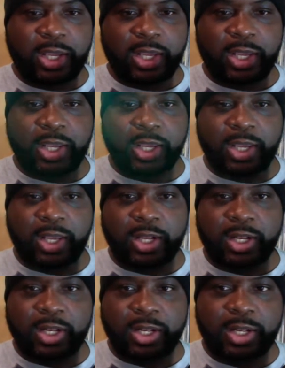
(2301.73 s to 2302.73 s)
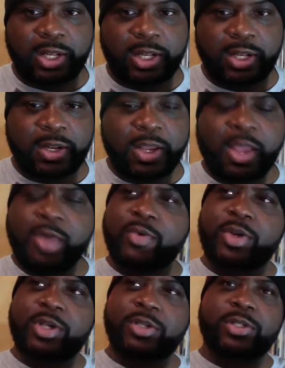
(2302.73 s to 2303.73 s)
And
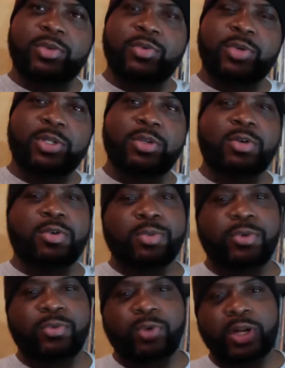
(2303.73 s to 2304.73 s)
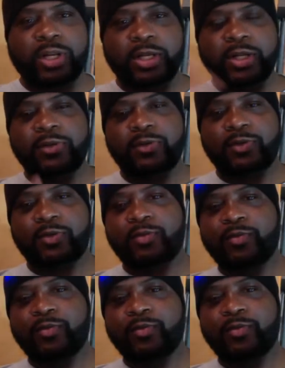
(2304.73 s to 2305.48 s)
what else I want to know before I leave?